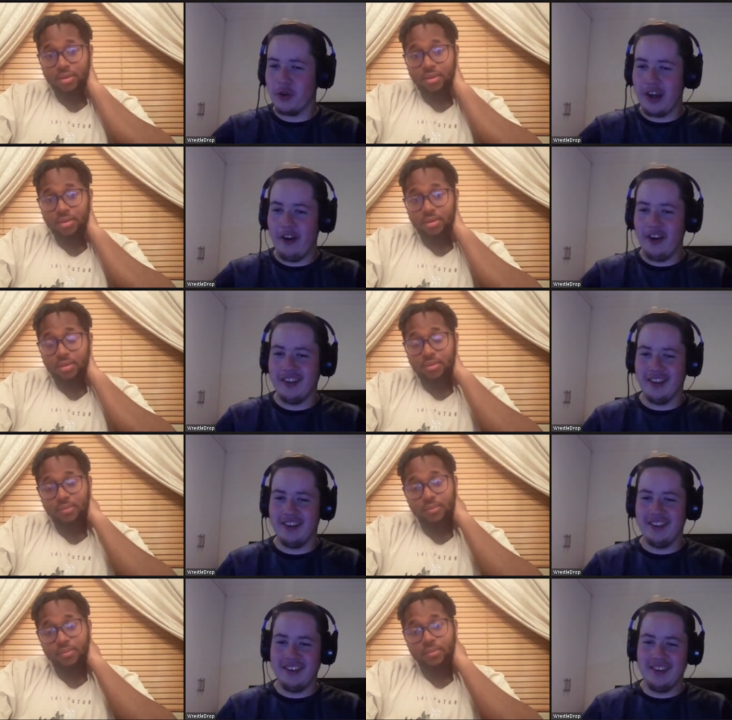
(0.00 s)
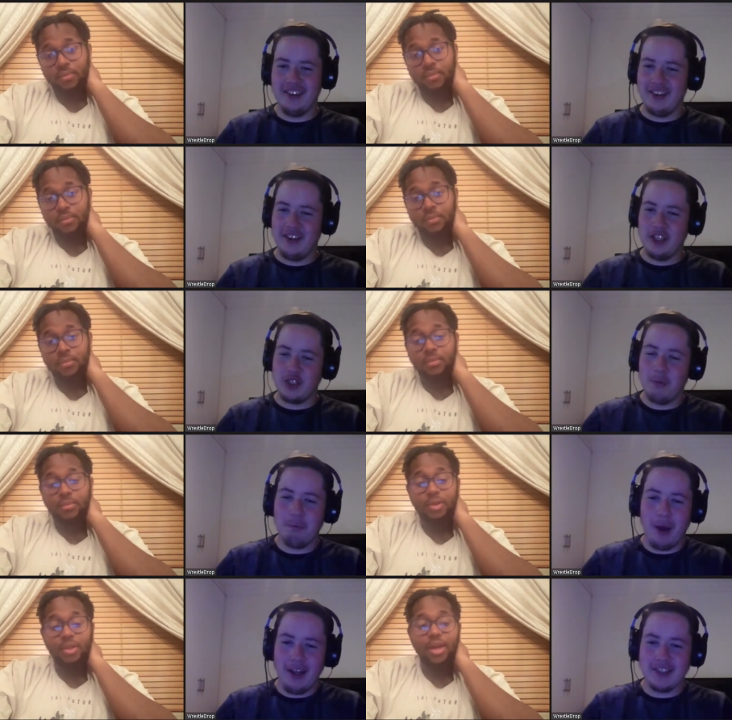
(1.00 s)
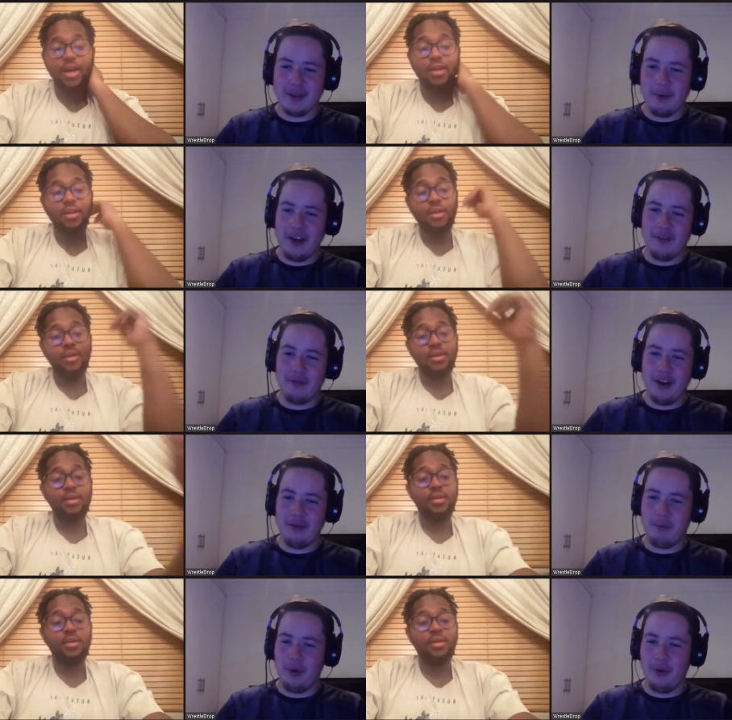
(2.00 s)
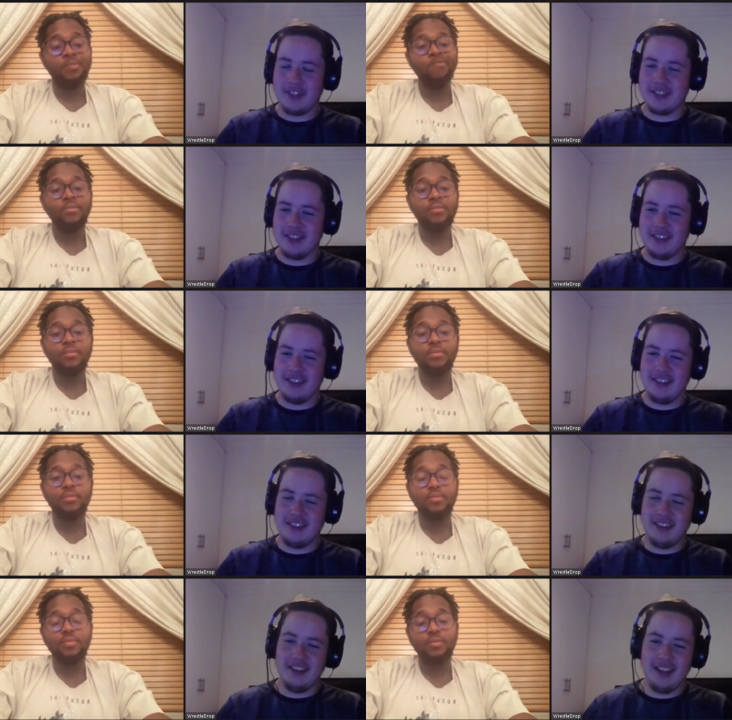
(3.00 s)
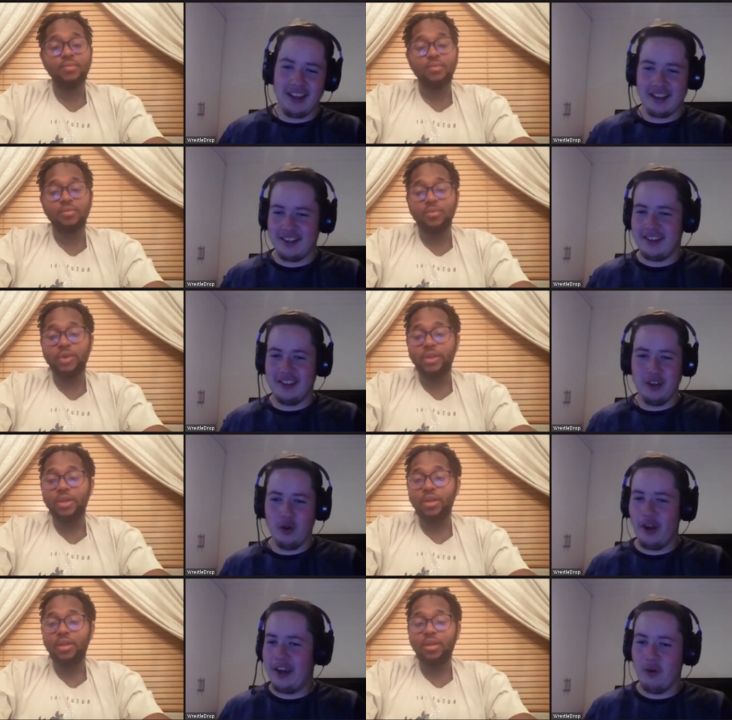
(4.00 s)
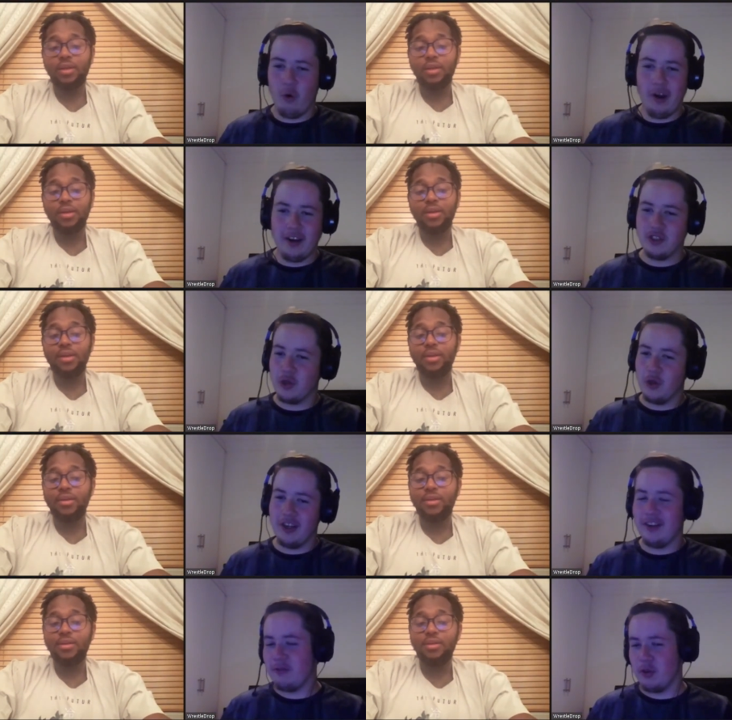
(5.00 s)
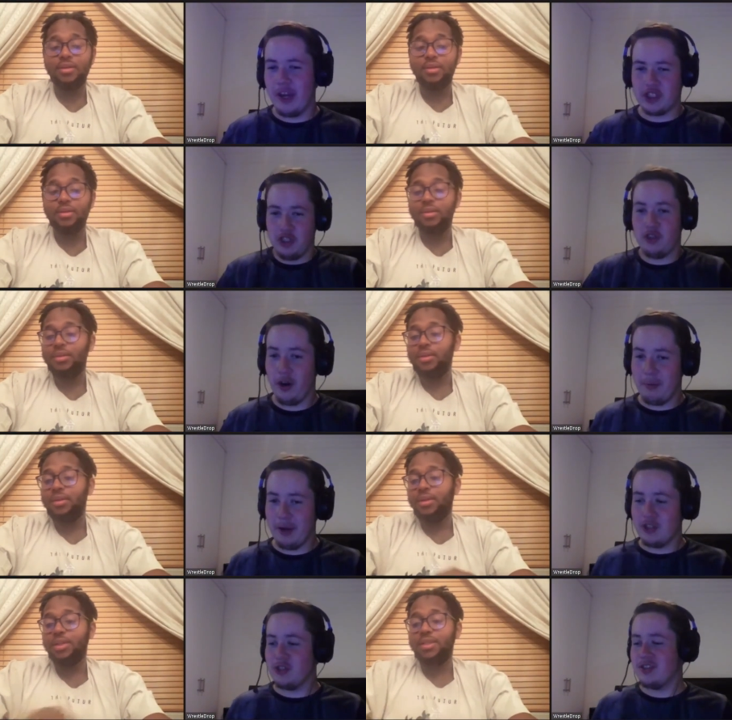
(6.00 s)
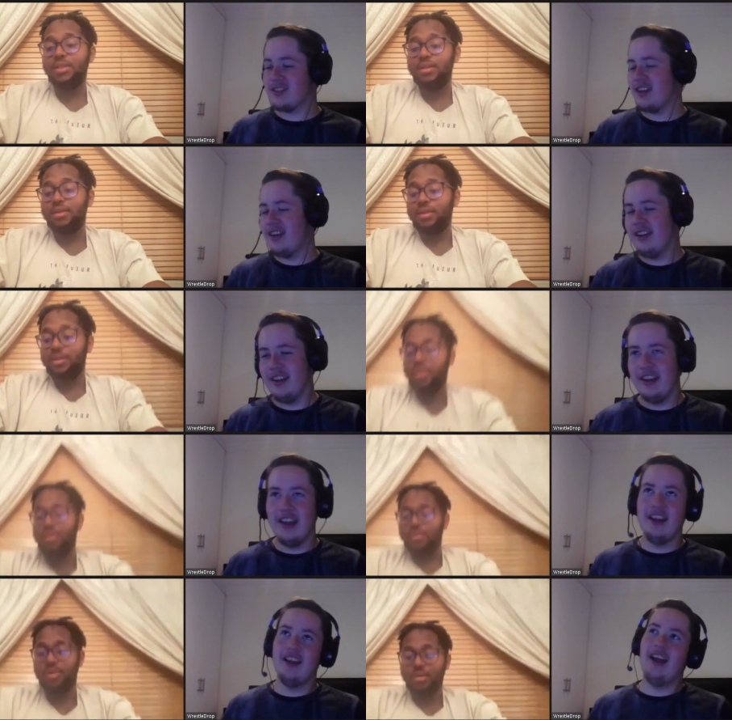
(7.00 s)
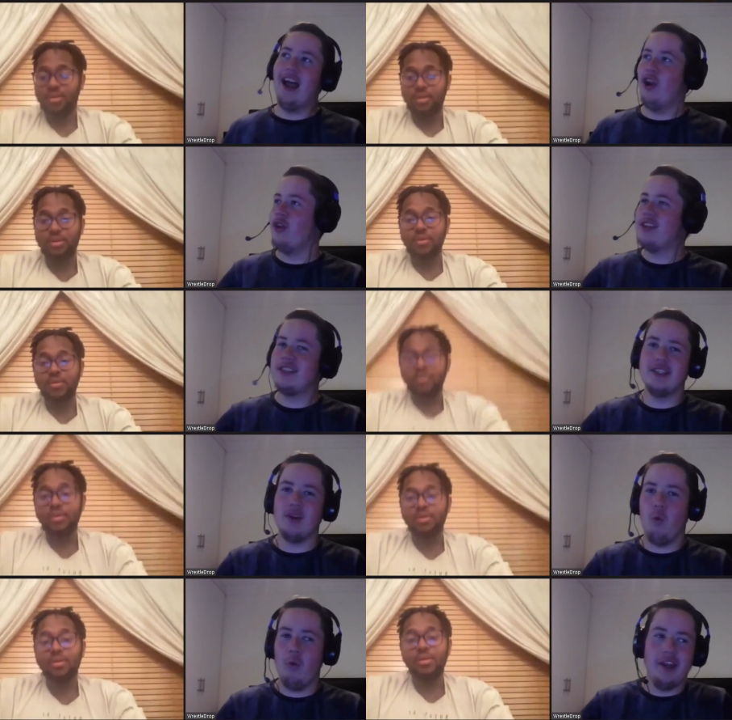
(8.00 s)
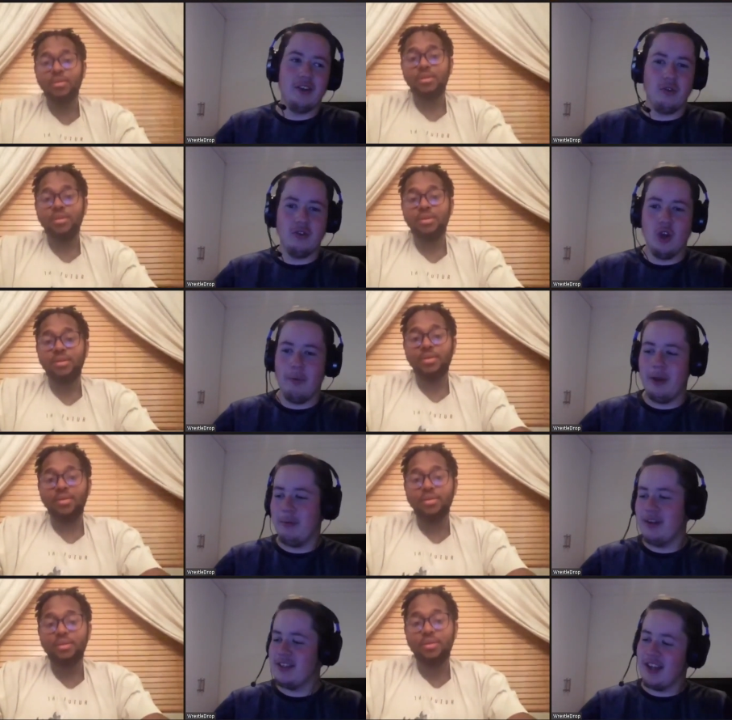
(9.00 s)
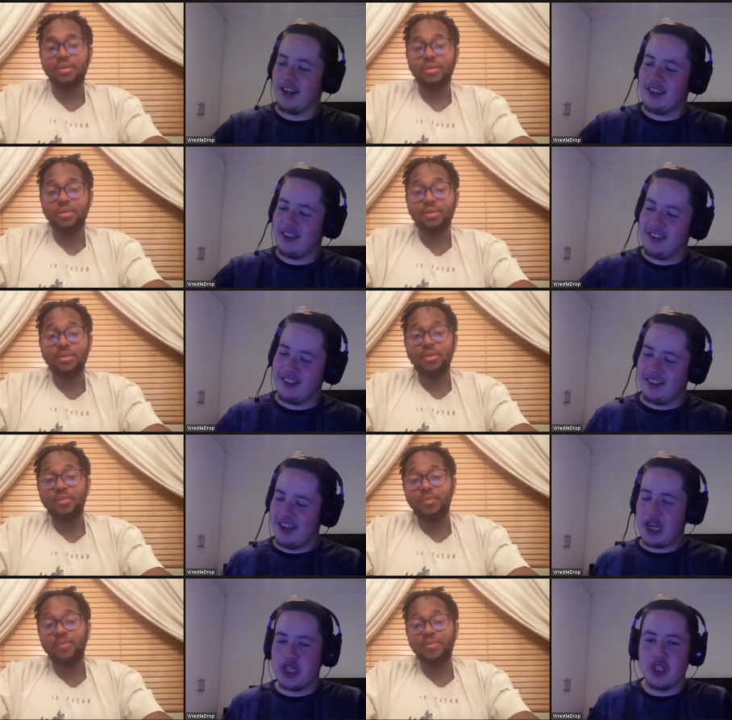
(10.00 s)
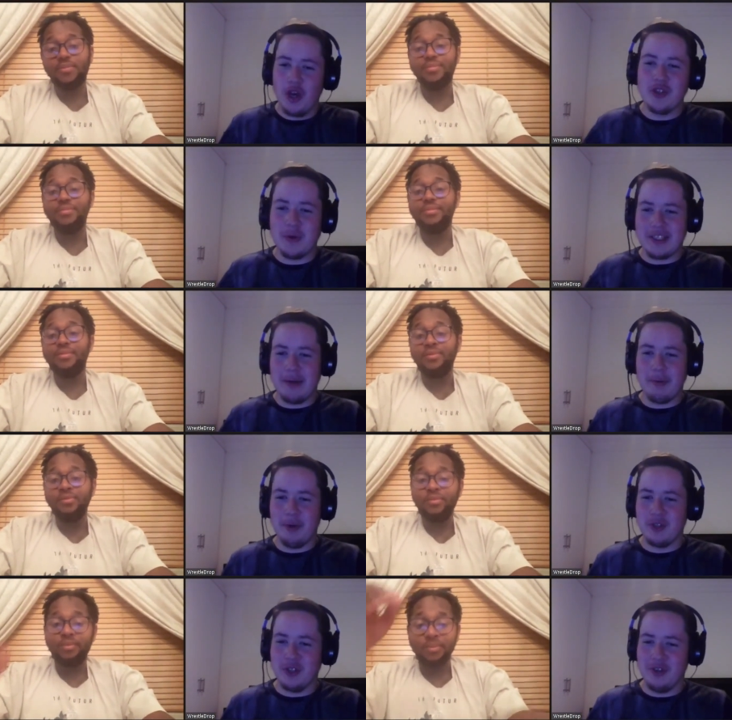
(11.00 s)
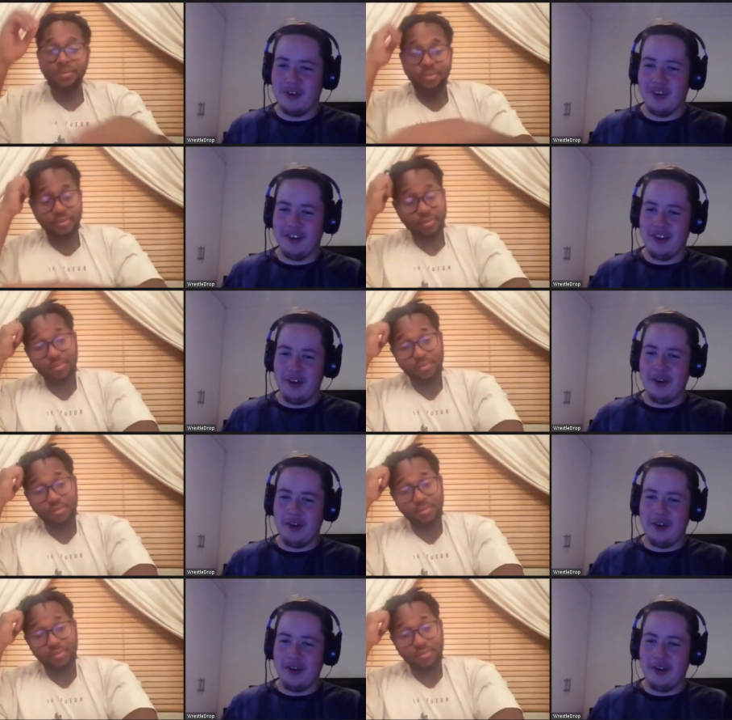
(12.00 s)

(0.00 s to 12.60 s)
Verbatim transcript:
Speaker 1: character. If you bite yeah. someone in a fight, bro, it's like you're going all out dirty. If you're actually throwing punches, I know this is a weird topic, but it like it shows what type of person you are. You know what